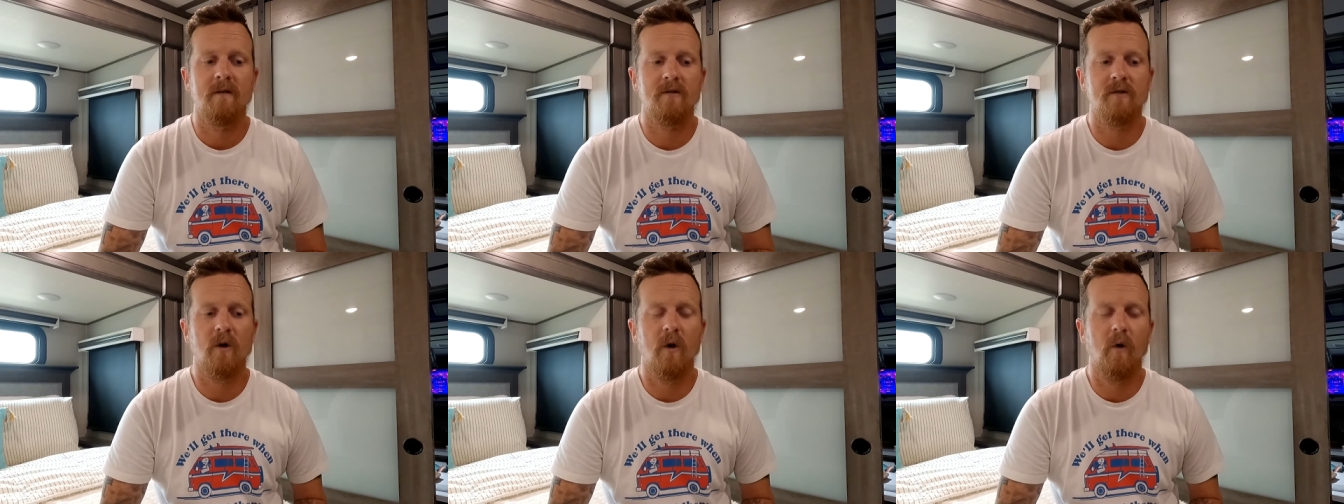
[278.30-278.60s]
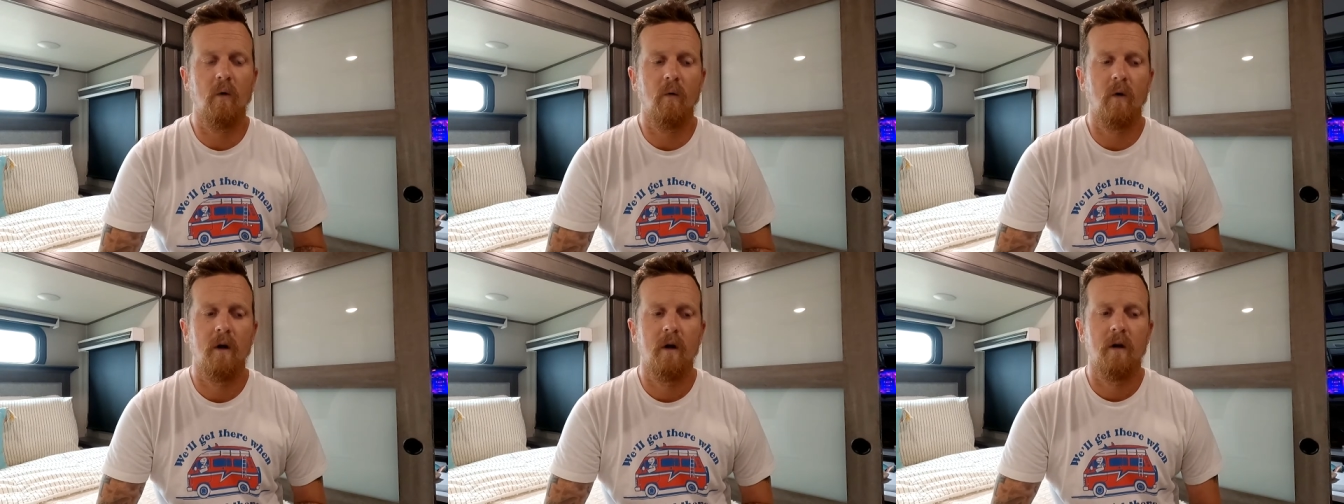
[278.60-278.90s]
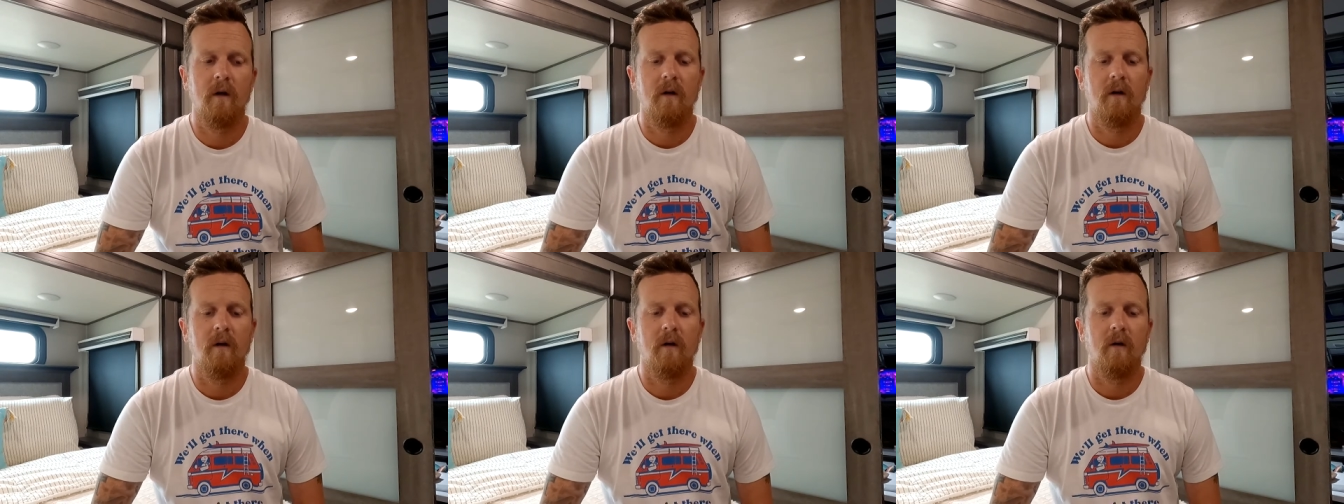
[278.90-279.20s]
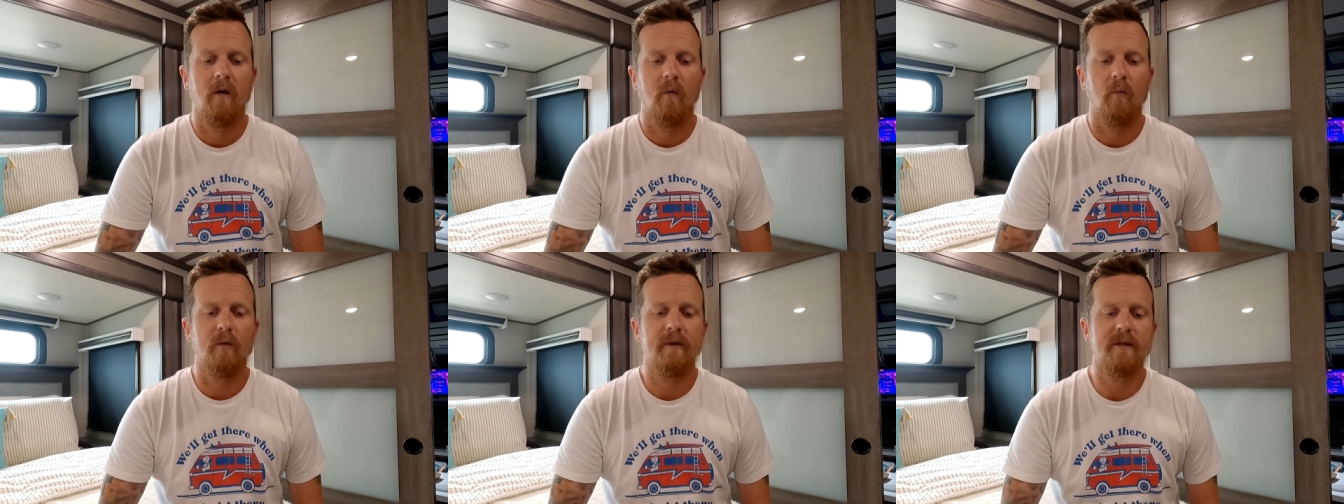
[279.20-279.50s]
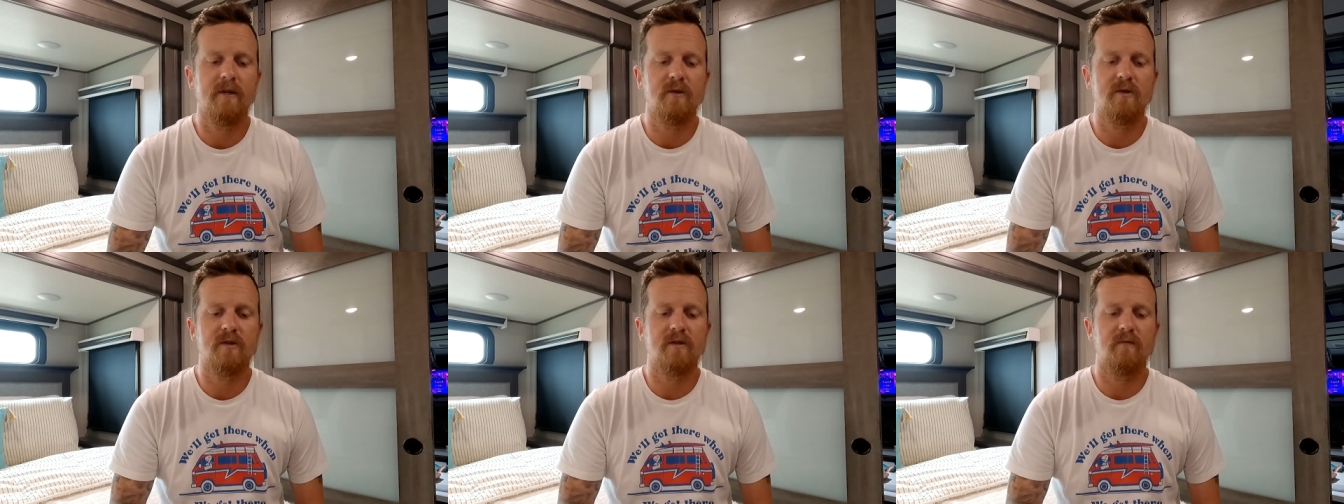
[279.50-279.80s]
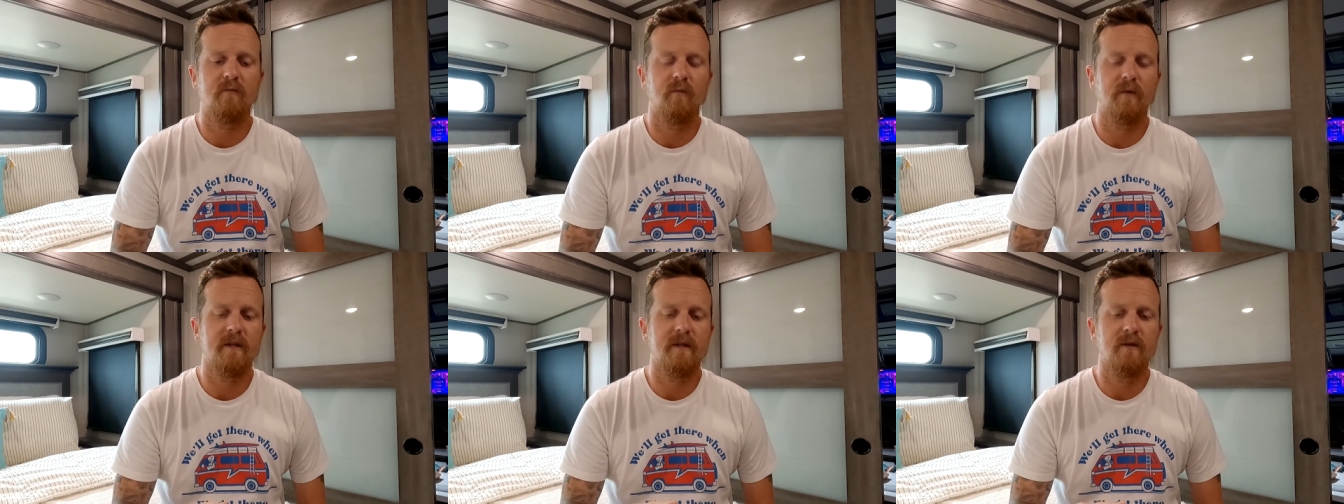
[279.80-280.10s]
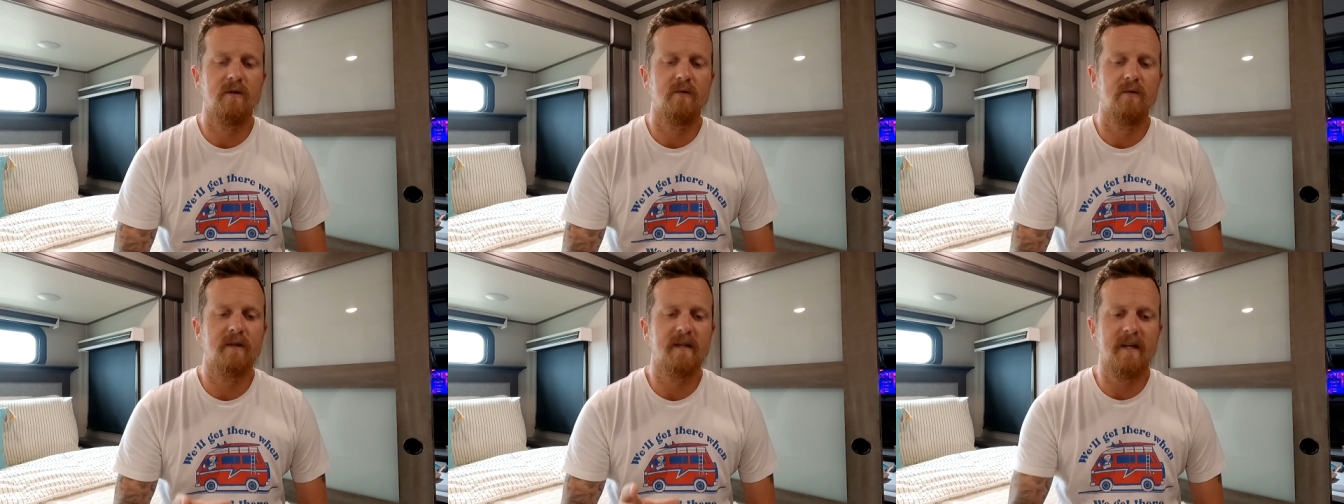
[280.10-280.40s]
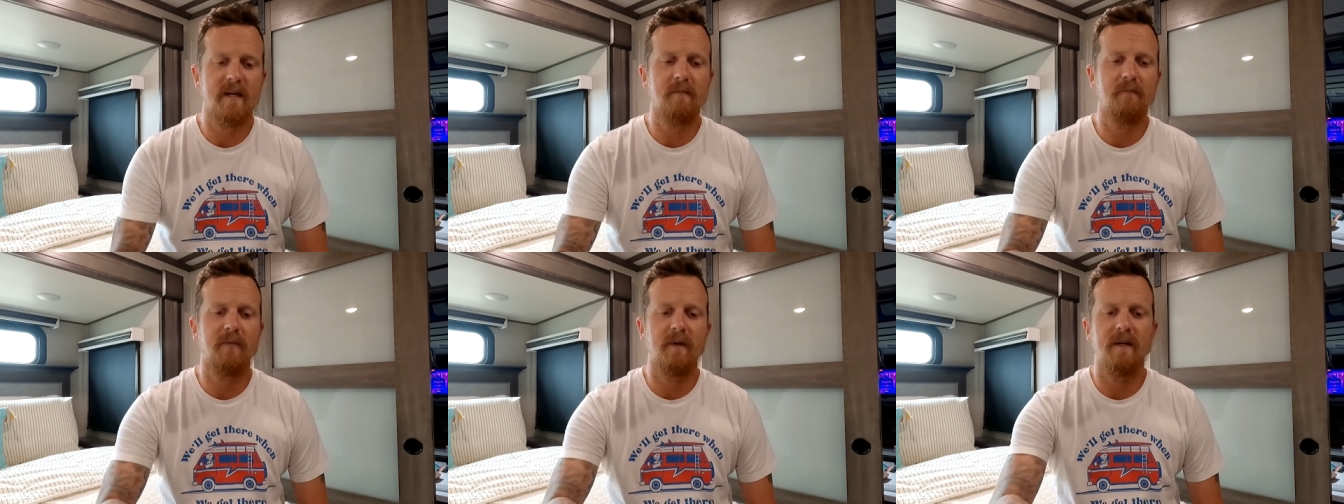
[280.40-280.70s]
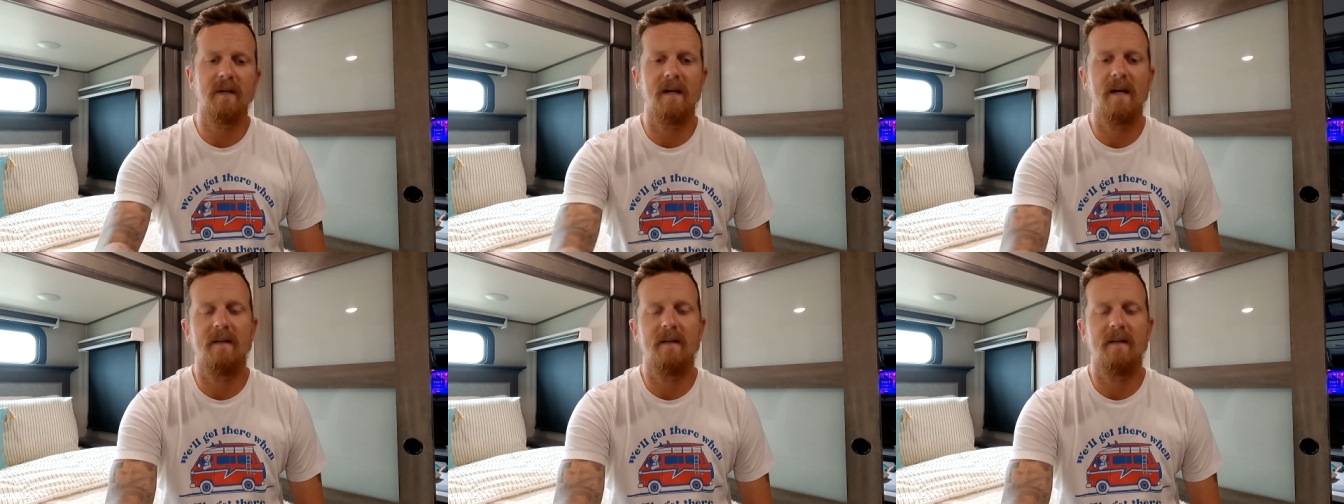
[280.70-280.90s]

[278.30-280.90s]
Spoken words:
So when you keep it